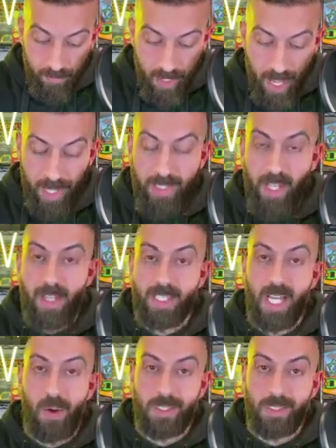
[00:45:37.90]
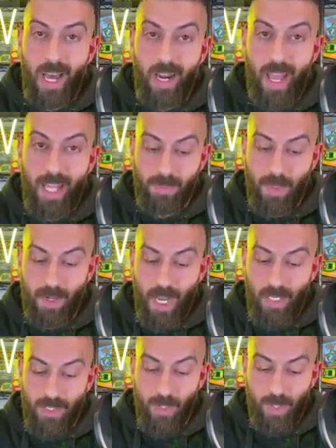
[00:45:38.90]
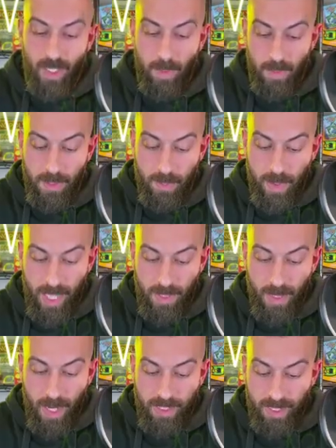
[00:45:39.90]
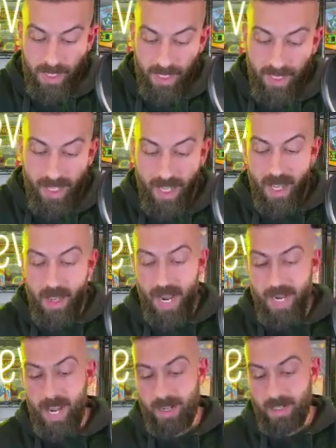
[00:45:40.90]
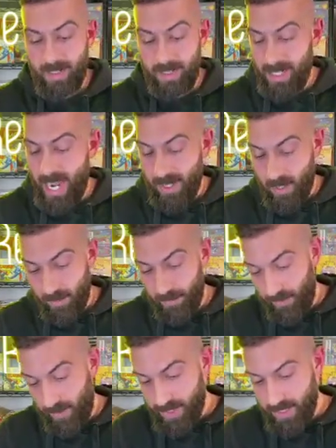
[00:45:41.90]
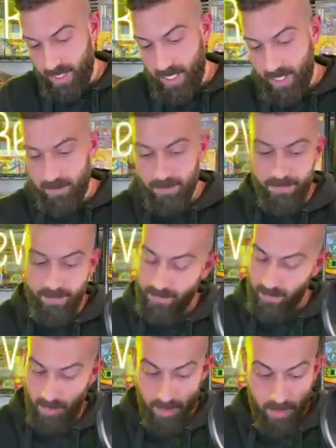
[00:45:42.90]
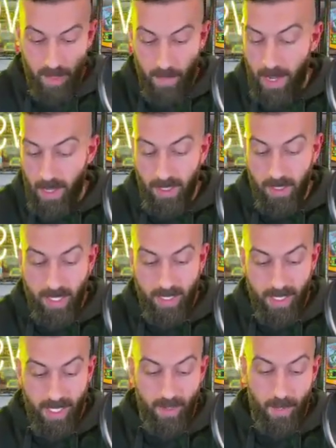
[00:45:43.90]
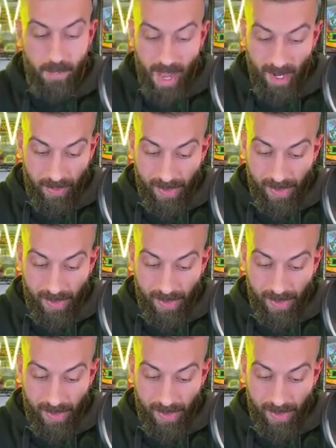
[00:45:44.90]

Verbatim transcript: I can tell you this, I was not an expert and I was opening up booster packs when I was a kid and I not, did not know the first thing about collecting or battling or